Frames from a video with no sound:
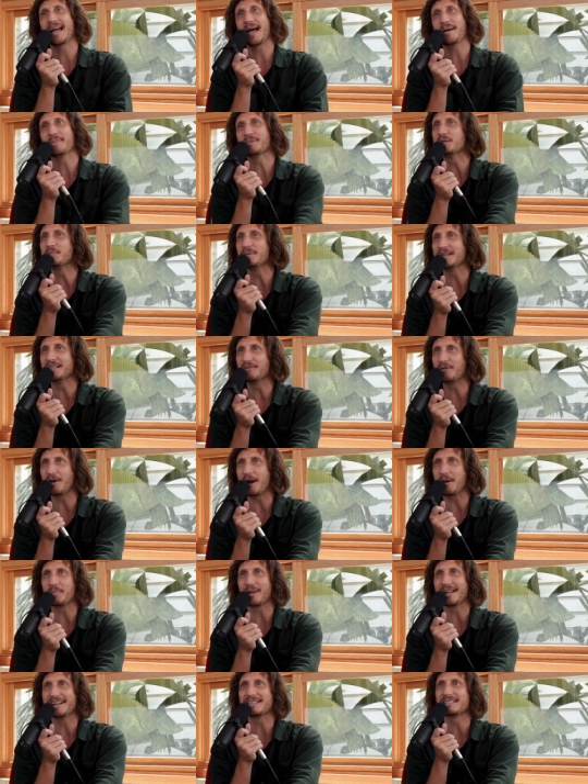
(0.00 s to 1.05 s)
happen to be in the
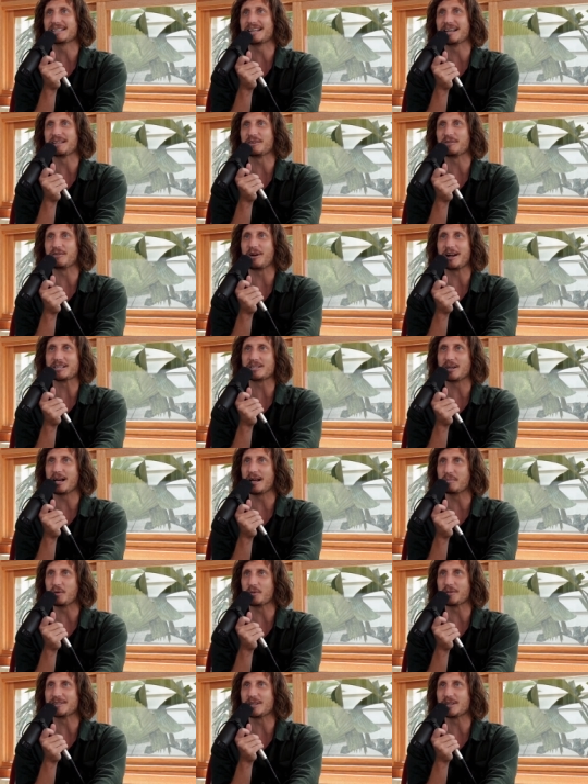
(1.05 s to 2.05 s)
right place at the right time all the